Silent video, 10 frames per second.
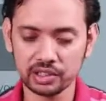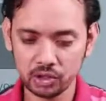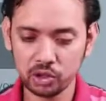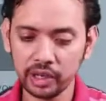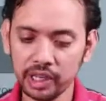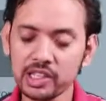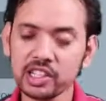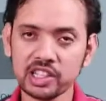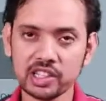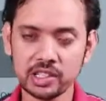So again
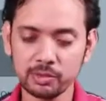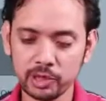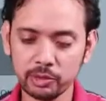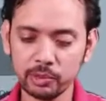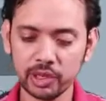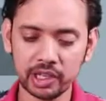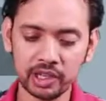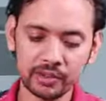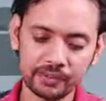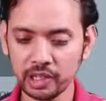60 is minimum
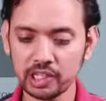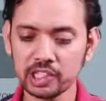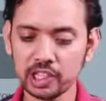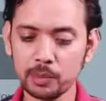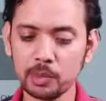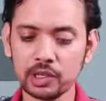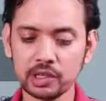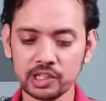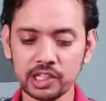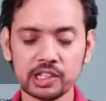here. Let's keep it
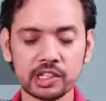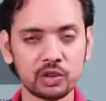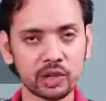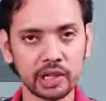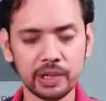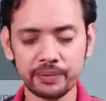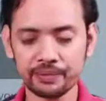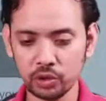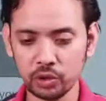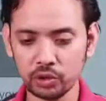60 only.
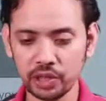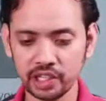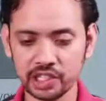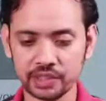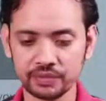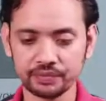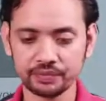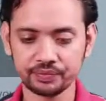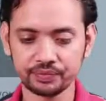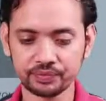Go to next.
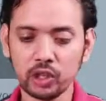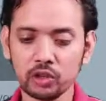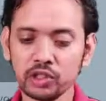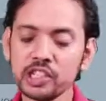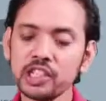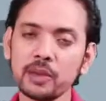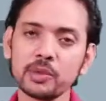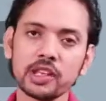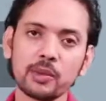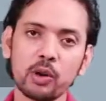Now this tab
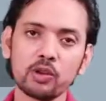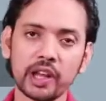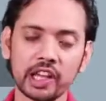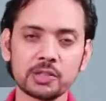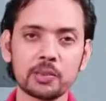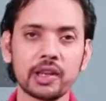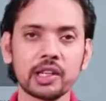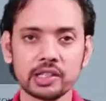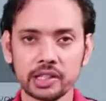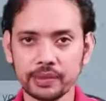is about
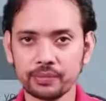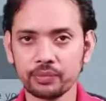expiration.